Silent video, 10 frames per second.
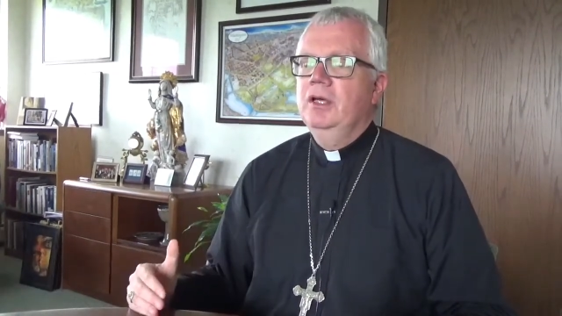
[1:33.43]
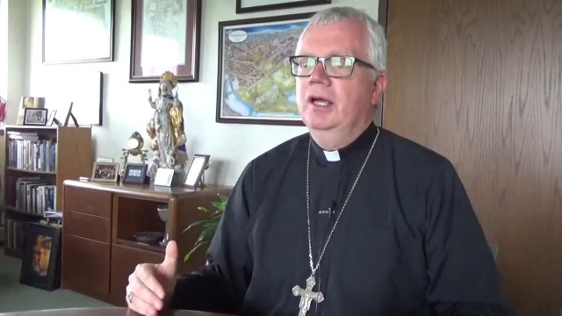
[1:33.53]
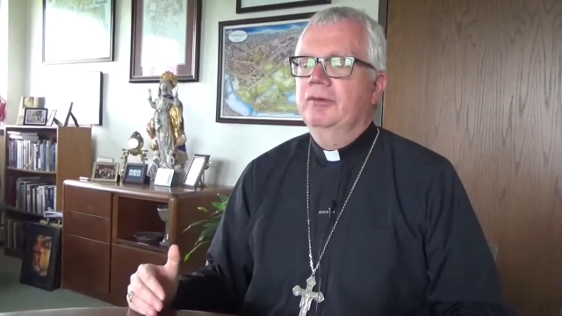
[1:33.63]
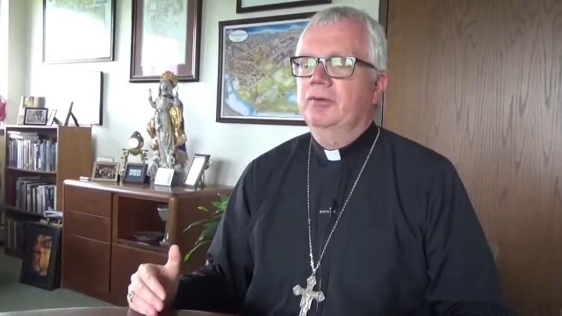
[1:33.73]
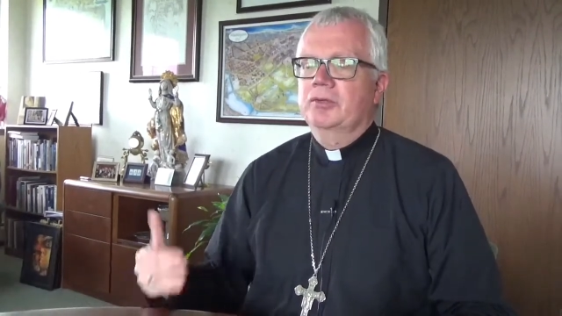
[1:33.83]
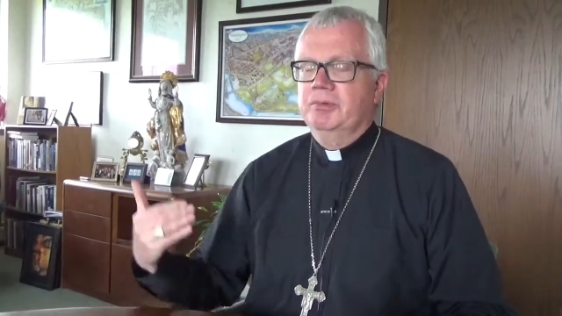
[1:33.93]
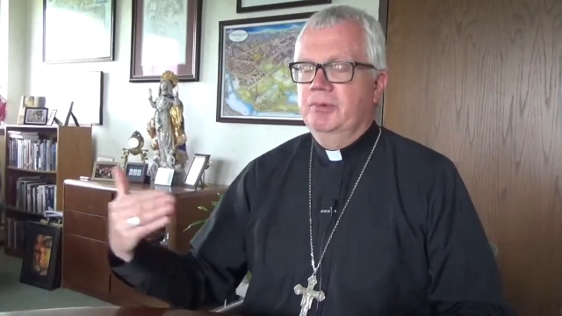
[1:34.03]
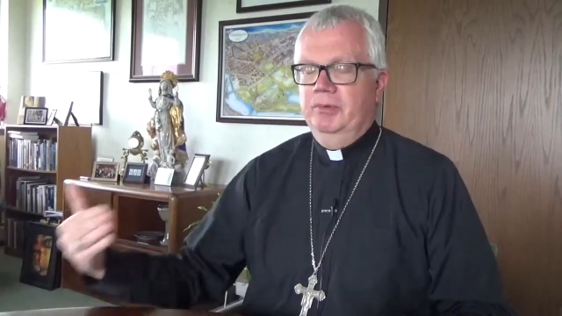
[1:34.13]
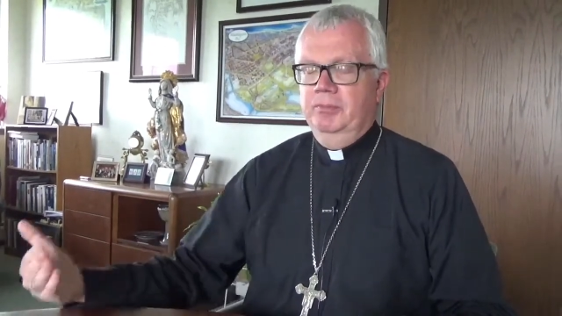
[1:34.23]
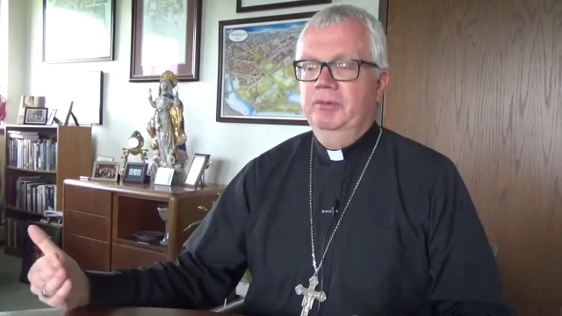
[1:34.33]
And of course, we
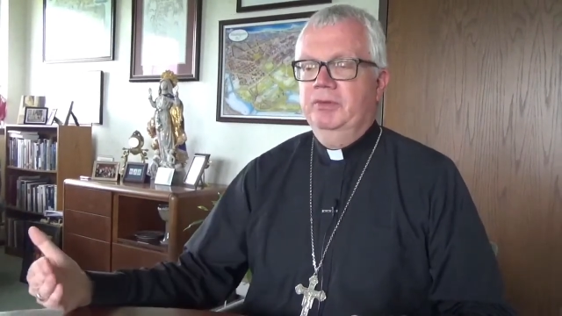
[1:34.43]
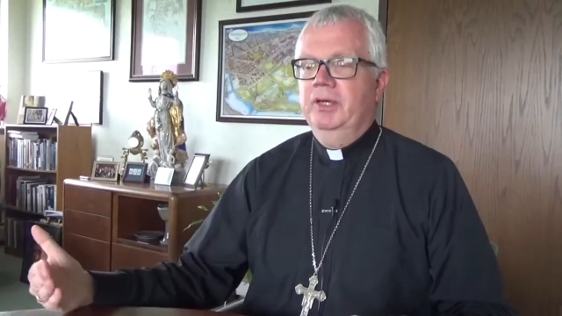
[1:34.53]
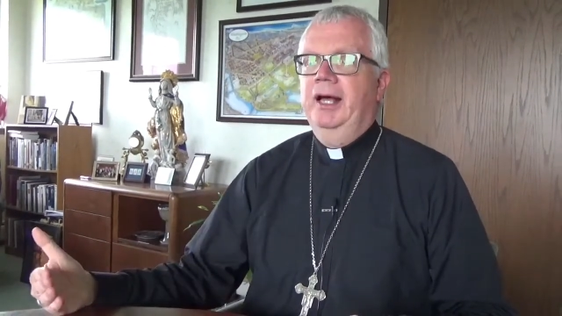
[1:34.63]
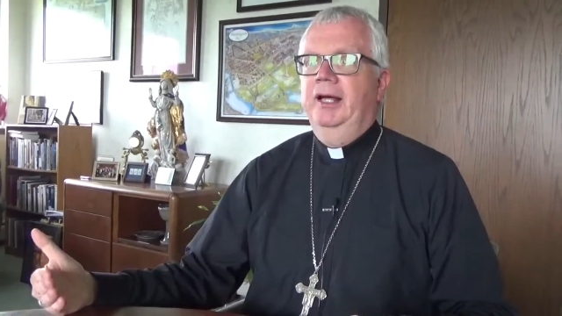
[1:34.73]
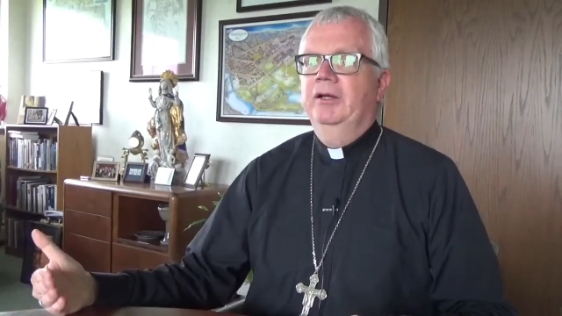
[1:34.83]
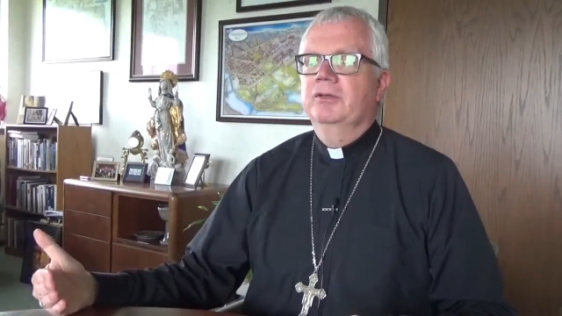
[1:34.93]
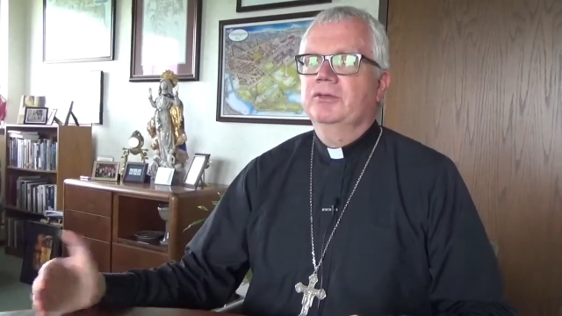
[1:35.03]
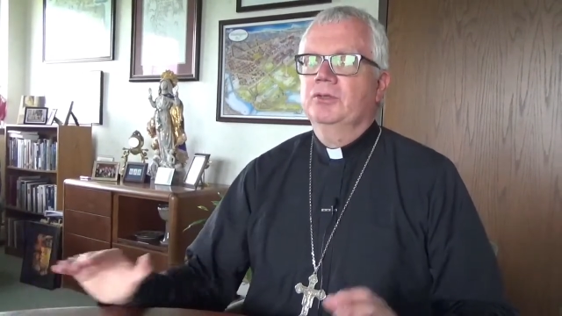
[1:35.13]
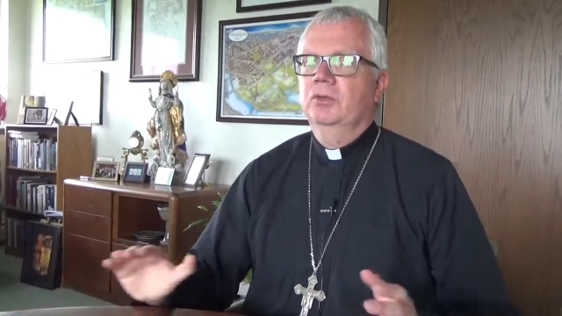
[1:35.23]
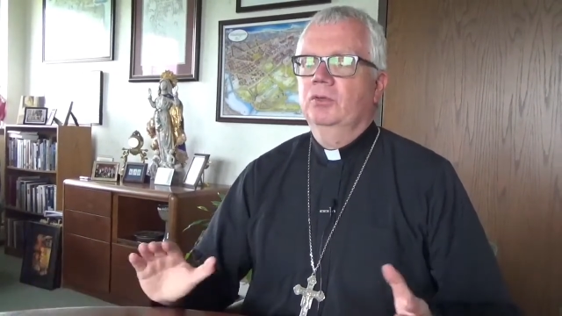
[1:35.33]
want to be with God.
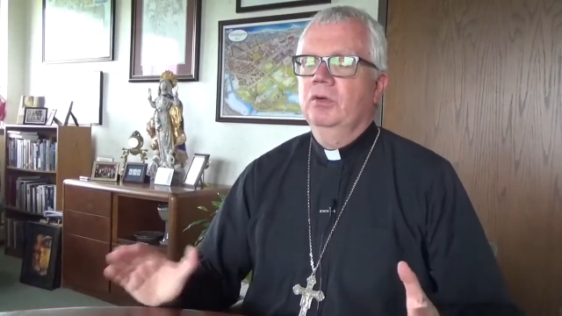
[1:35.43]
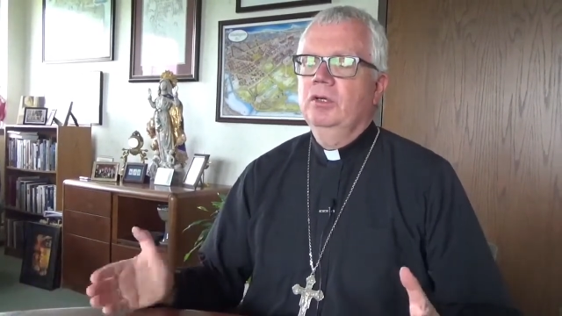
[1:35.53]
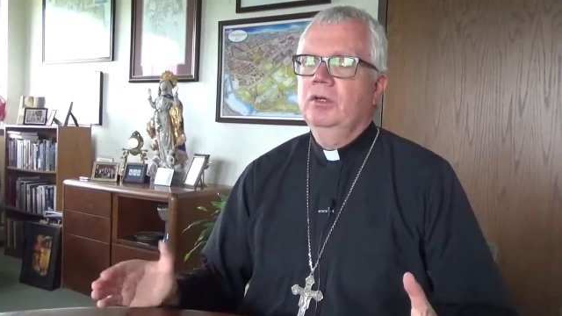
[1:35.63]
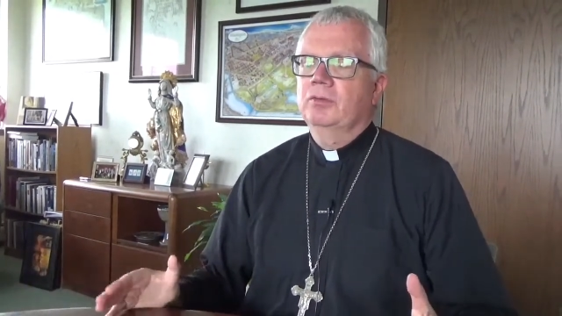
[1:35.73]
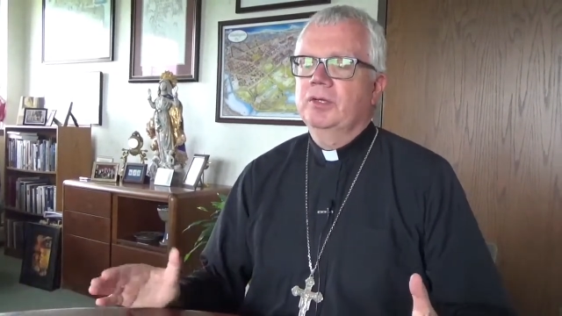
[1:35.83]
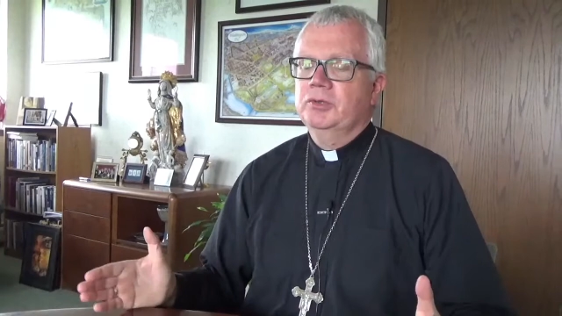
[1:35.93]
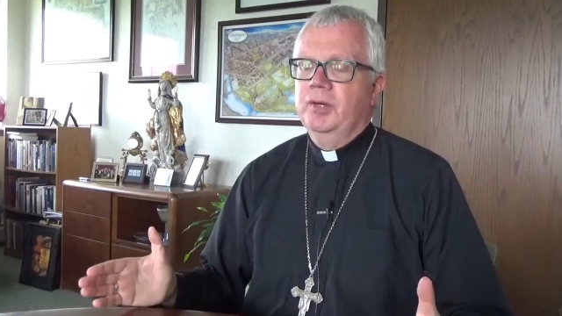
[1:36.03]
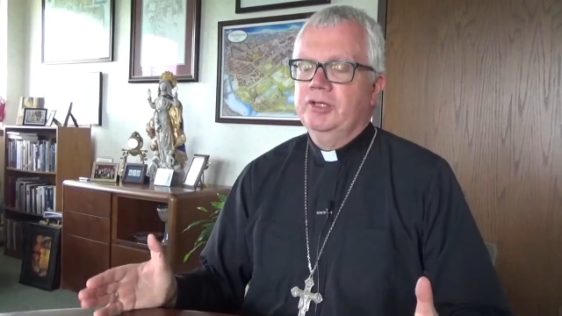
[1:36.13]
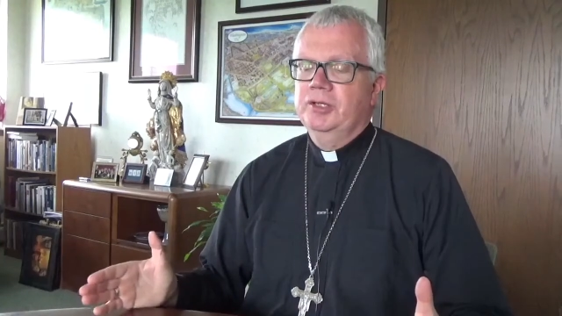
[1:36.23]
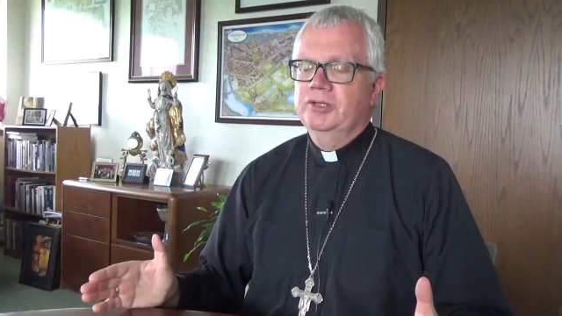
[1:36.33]
So,
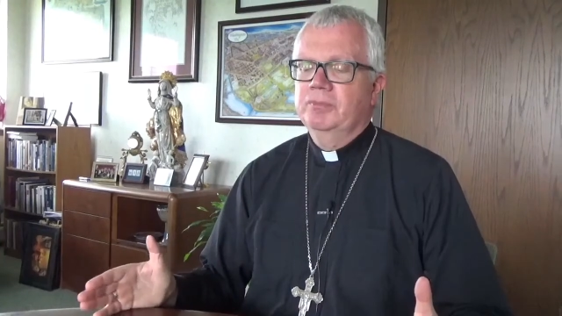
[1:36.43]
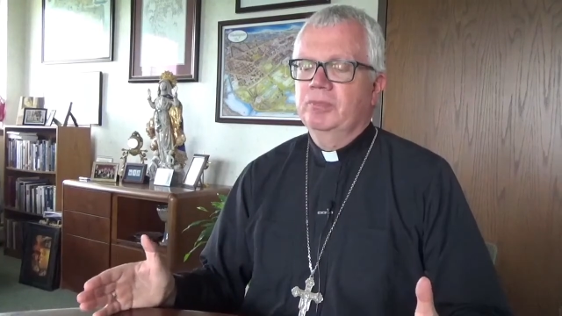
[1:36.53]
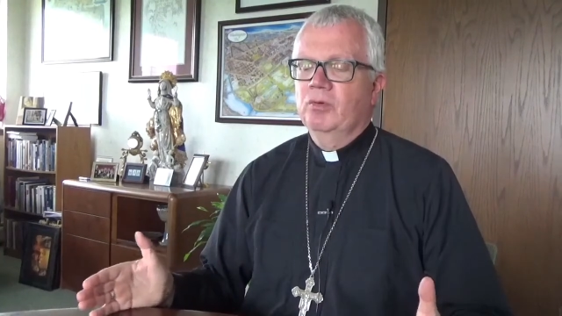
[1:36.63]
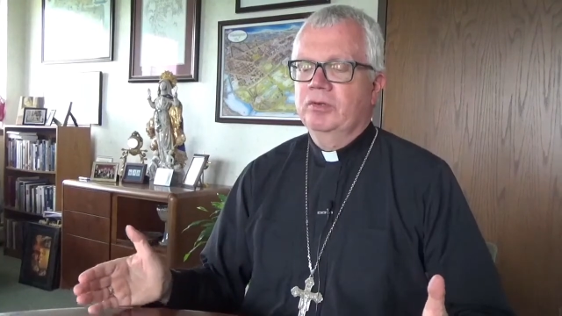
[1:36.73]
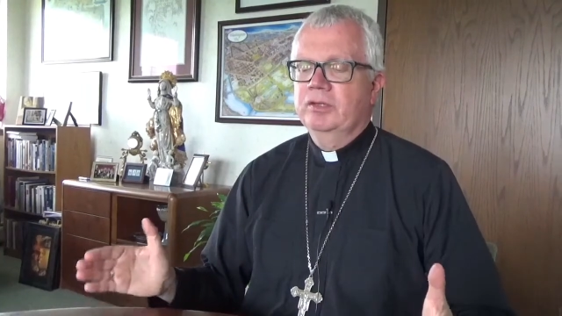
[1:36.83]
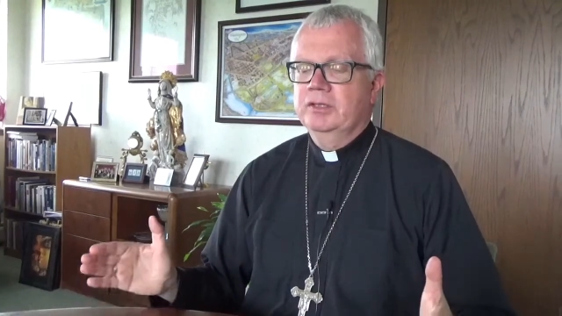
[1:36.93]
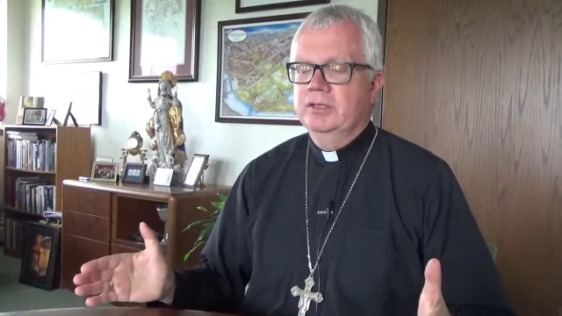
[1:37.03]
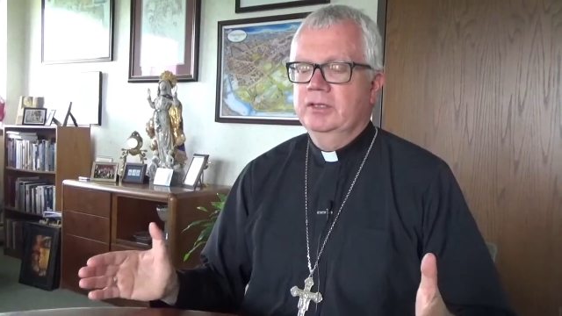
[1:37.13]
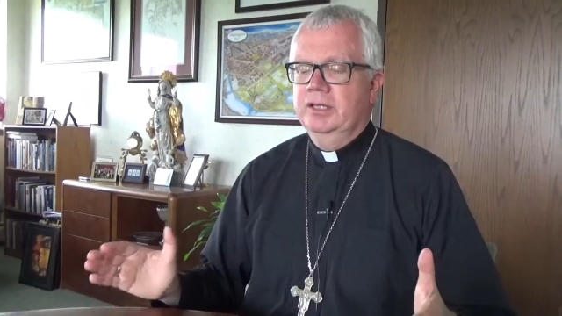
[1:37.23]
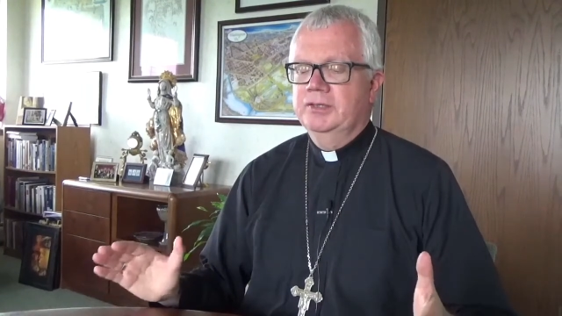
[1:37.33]
resurrection is important.